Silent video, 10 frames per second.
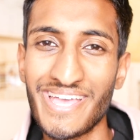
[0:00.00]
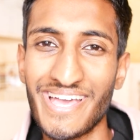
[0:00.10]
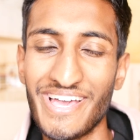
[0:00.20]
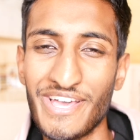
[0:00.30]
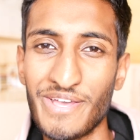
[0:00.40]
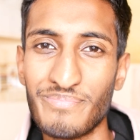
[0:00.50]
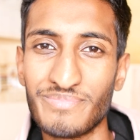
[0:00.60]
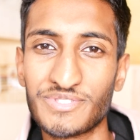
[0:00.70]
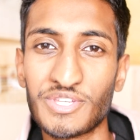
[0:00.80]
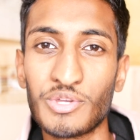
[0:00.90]

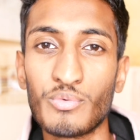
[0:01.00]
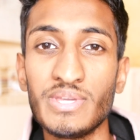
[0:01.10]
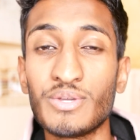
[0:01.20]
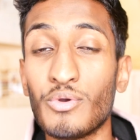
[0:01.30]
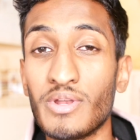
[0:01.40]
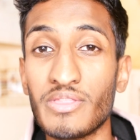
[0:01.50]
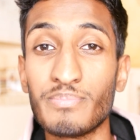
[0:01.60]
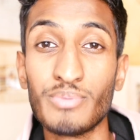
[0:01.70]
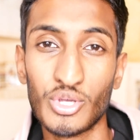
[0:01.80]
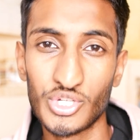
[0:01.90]
So we call it the
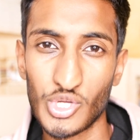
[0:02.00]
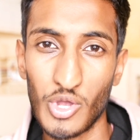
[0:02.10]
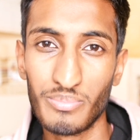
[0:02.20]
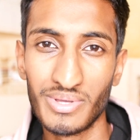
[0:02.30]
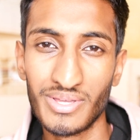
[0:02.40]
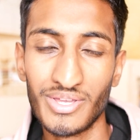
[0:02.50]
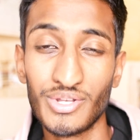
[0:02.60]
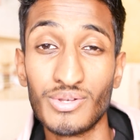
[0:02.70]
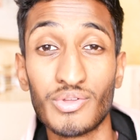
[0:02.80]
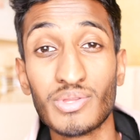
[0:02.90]
bookshop,
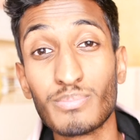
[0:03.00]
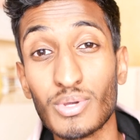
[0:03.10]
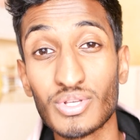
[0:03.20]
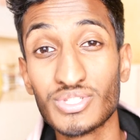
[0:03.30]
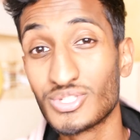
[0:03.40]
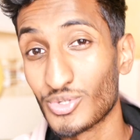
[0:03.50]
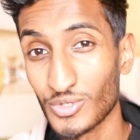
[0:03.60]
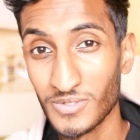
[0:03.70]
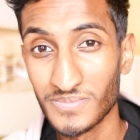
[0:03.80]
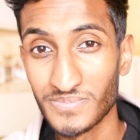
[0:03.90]
not the
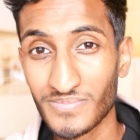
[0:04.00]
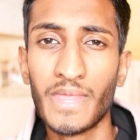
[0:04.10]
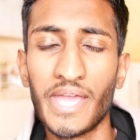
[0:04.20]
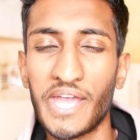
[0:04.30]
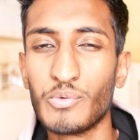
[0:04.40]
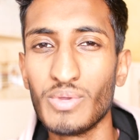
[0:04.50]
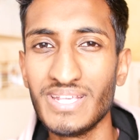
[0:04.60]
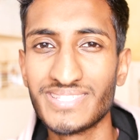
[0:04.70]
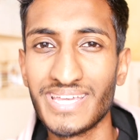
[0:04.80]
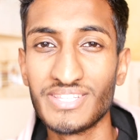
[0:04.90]
bookstore. And we
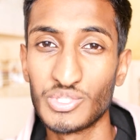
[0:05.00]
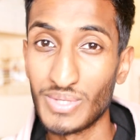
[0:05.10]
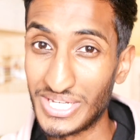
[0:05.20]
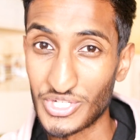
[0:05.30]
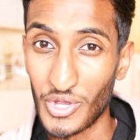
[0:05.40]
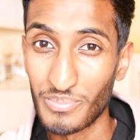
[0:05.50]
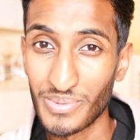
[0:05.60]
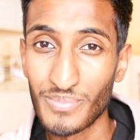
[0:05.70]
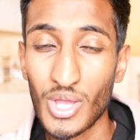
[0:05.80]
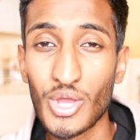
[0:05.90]
say the sweet shop,
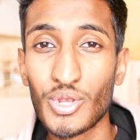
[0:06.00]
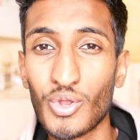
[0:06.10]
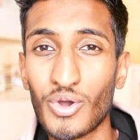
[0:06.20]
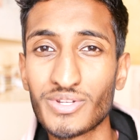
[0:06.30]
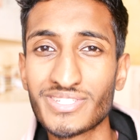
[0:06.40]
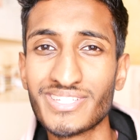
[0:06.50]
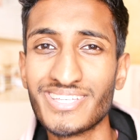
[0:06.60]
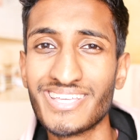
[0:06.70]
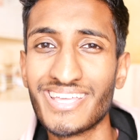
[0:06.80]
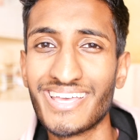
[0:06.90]
not
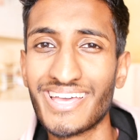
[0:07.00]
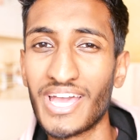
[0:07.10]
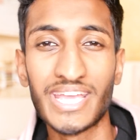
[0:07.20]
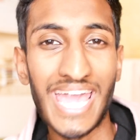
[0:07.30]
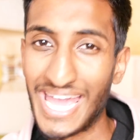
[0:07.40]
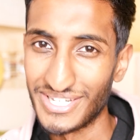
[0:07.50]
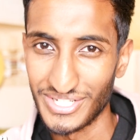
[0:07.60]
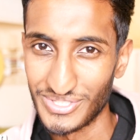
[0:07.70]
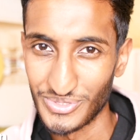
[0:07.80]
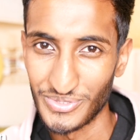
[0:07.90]
a candy
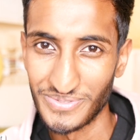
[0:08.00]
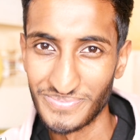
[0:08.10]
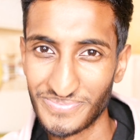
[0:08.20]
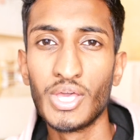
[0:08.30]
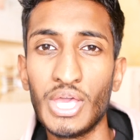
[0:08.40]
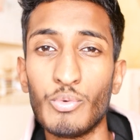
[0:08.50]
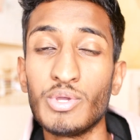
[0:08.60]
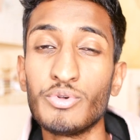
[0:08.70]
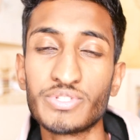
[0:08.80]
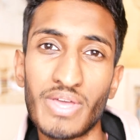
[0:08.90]
store. We
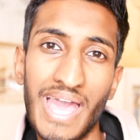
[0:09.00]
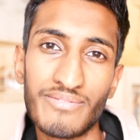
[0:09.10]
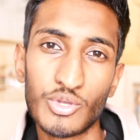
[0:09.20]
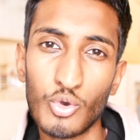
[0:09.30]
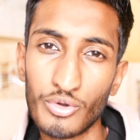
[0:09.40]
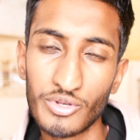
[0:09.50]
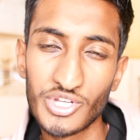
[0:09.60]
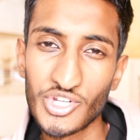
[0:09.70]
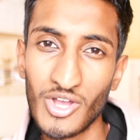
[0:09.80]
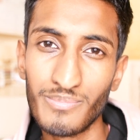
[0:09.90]
also have a corner
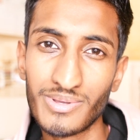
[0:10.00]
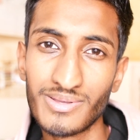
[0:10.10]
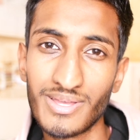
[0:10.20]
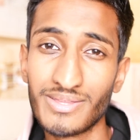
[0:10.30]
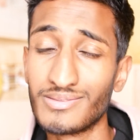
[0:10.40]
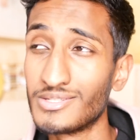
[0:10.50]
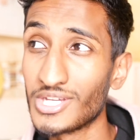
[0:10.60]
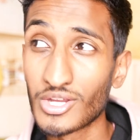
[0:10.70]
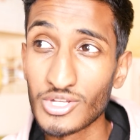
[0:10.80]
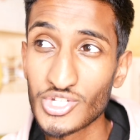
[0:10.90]
shop, the
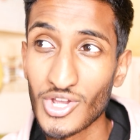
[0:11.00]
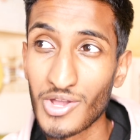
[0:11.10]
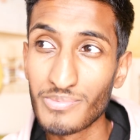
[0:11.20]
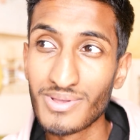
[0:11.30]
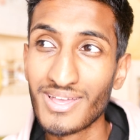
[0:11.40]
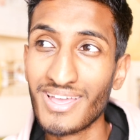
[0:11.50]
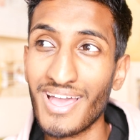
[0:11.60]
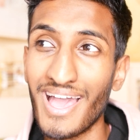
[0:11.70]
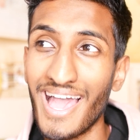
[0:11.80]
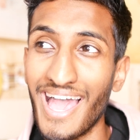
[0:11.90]
chicken shop,
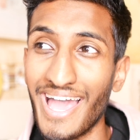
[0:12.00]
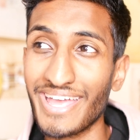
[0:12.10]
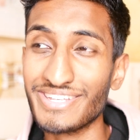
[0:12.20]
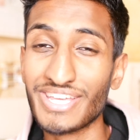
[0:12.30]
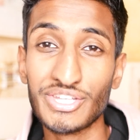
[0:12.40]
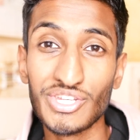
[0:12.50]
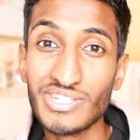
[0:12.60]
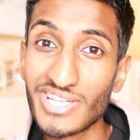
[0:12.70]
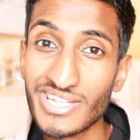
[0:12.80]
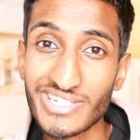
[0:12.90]
and a
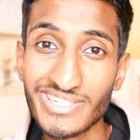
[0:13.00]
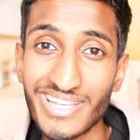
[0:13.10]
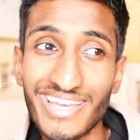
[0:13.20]
newsagent.